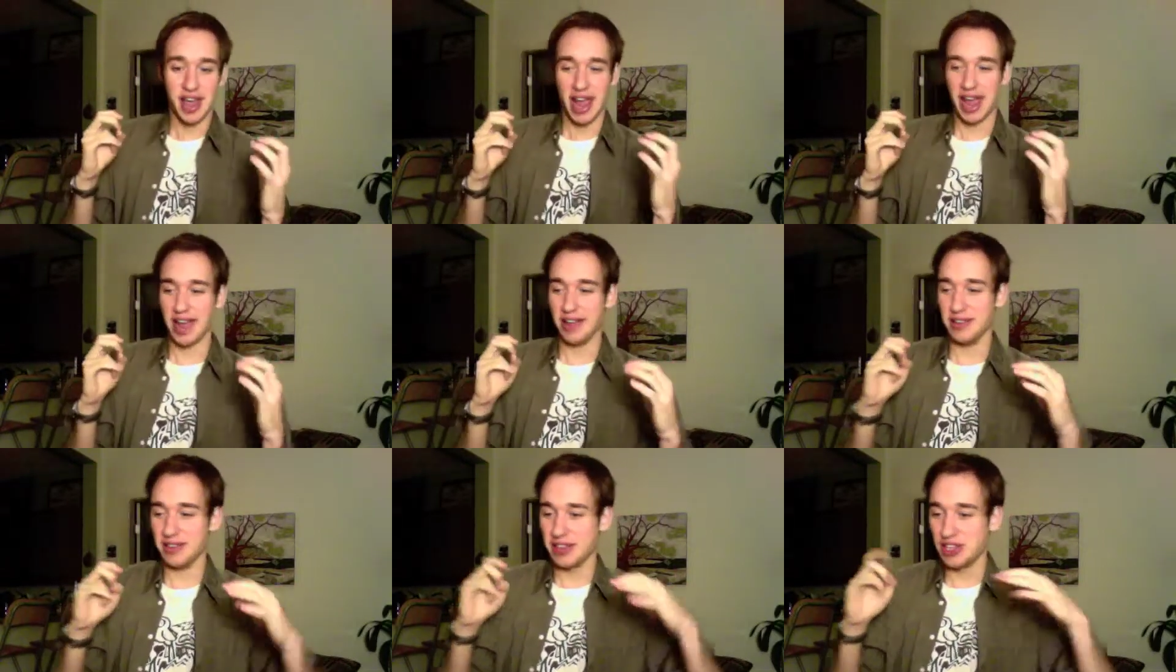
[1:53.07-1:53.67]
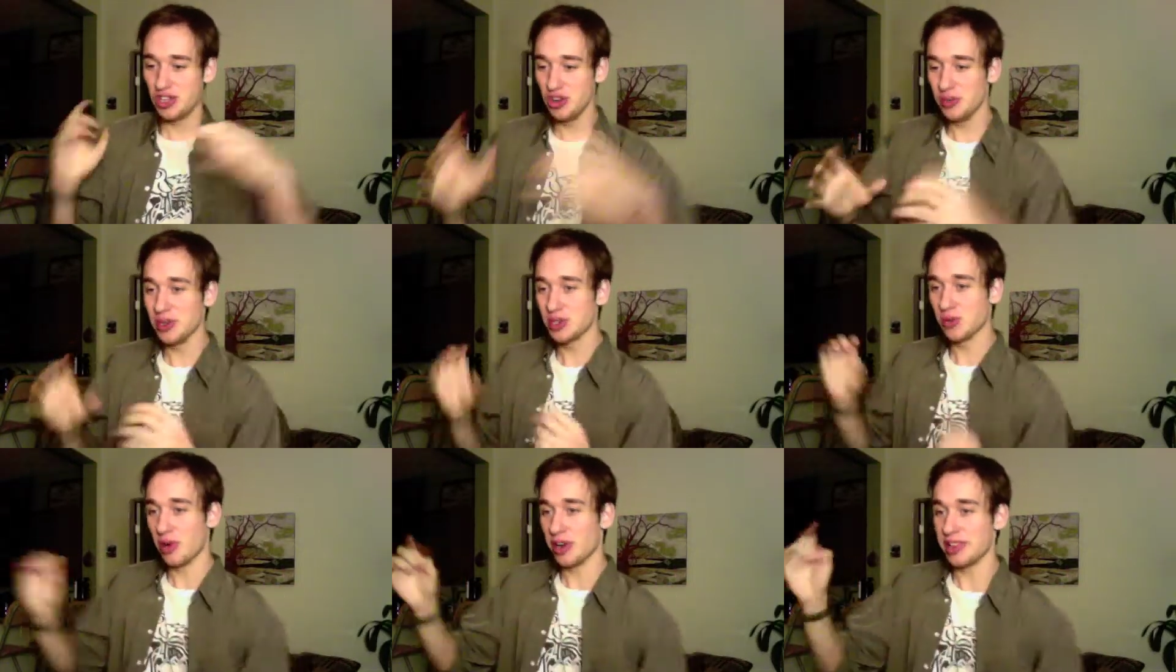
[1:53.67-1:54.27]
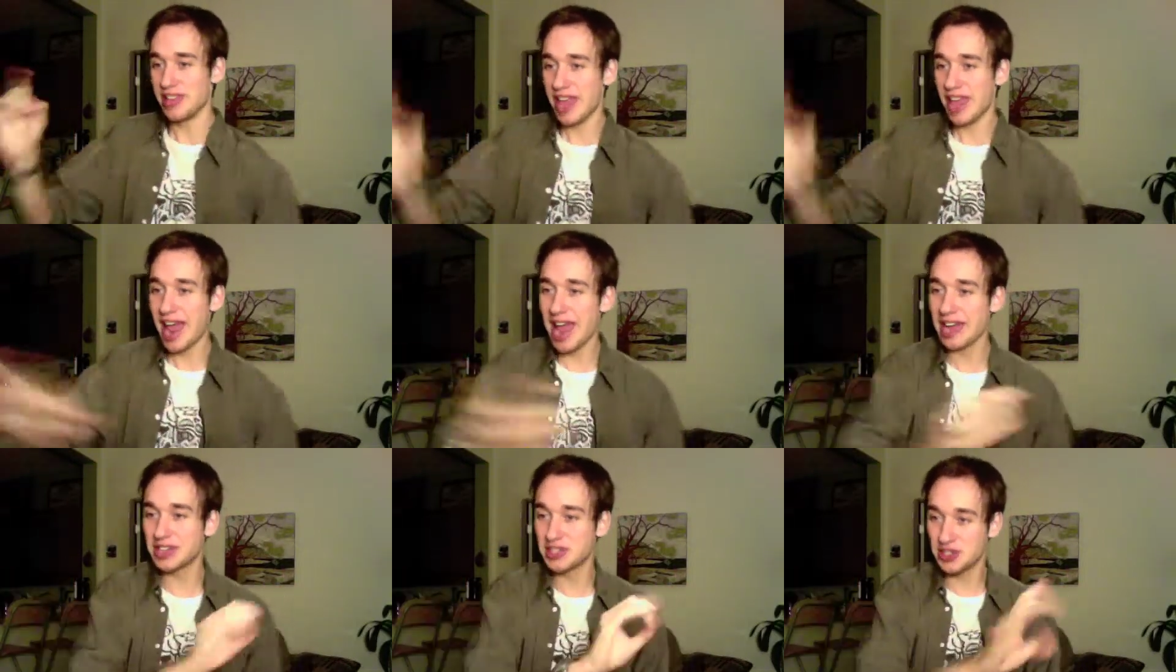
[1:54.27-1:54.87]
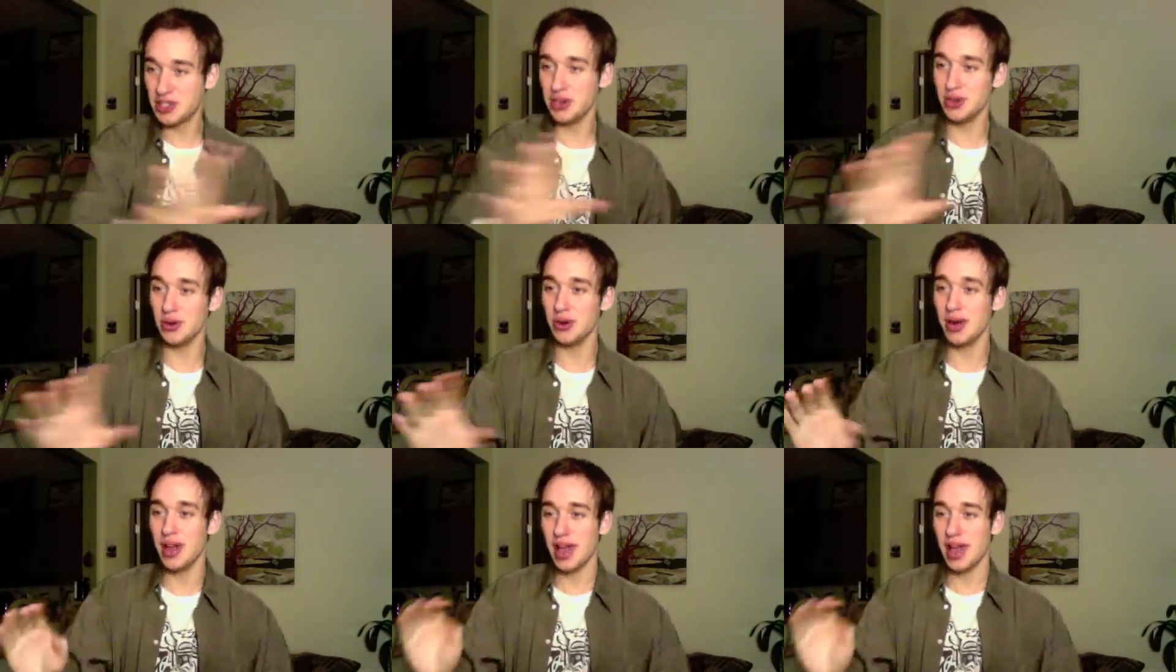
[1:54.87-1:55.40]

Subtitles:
and the humans wanted the eggs too.